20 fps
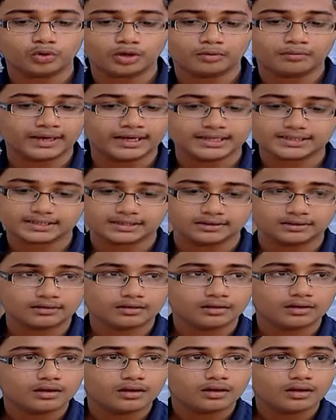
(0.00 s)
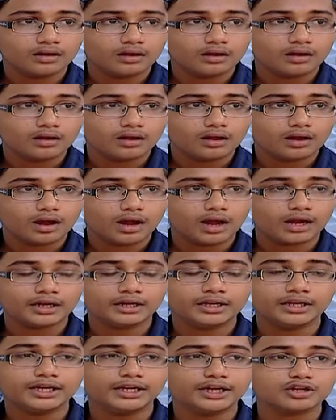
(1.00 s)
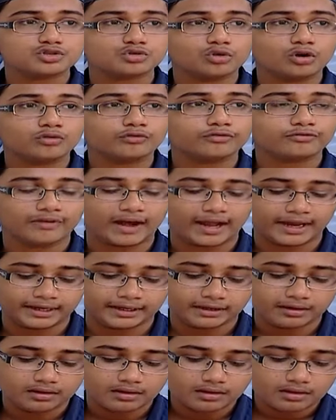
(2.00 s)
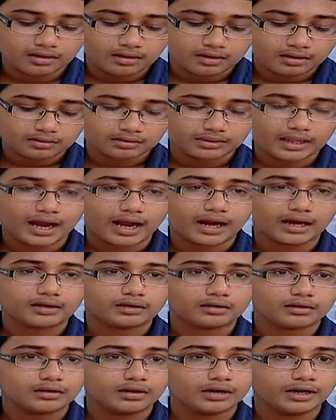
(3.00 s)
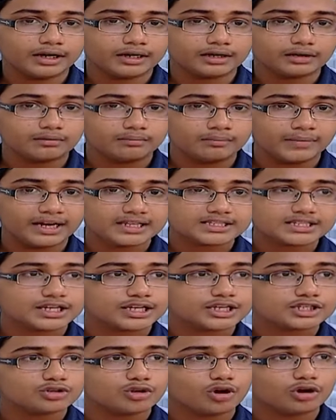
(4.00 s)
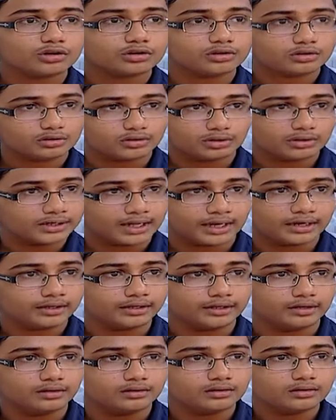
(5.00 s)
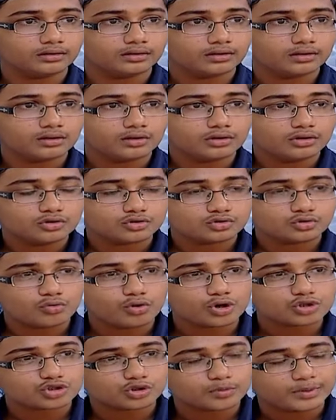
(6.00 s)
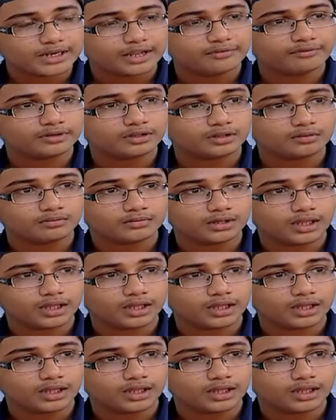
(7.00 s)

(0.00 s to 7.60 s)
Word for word: doing medicine and he does not find that it medicine is not done here. So what should be done with him?